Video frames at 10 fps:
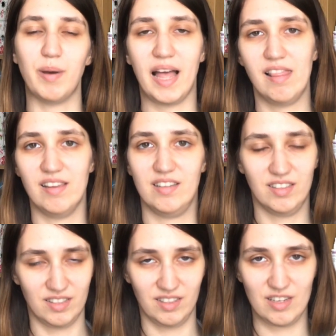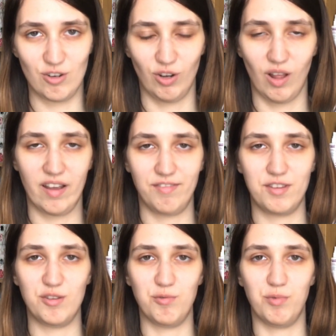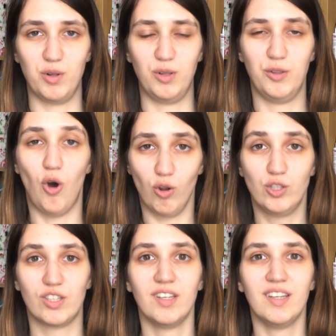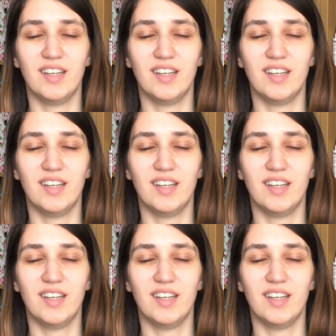balance in your life, you will not